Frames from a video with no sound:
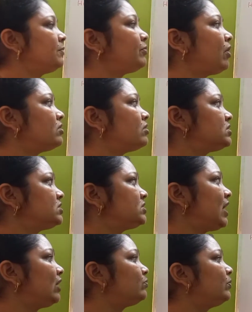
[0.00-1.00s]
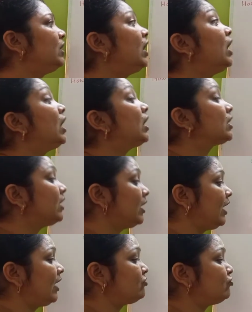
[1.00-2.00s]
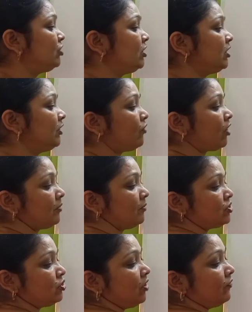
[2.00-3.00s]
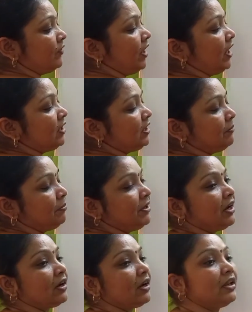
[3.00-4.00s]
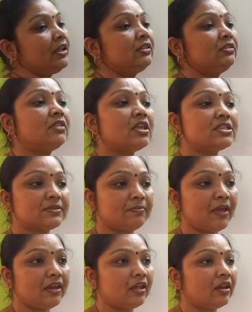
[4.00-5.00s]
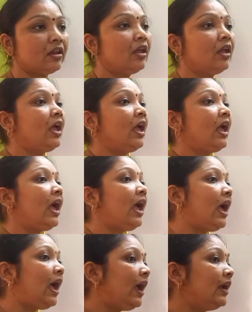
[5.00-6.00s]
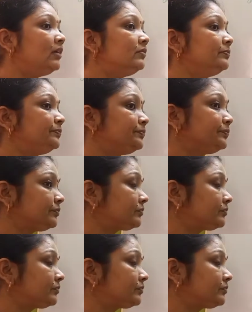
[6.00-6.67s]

is the process that will occur. Actually, the formation of ATP occur in this manner, and